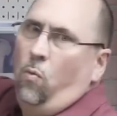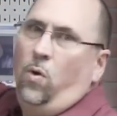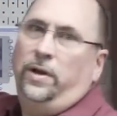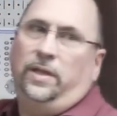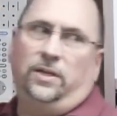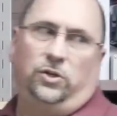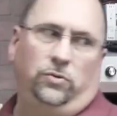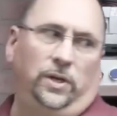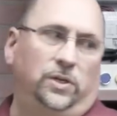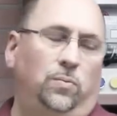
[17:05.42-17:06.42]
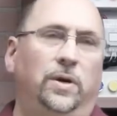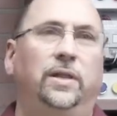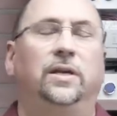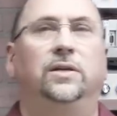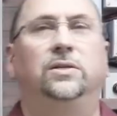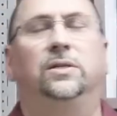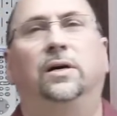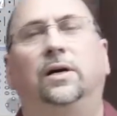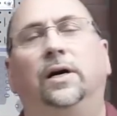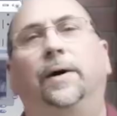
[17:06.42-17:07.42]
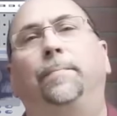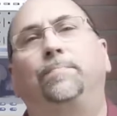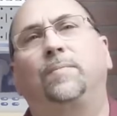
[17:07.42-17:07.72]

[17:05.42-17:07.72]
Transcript: one of these units, one of these uh,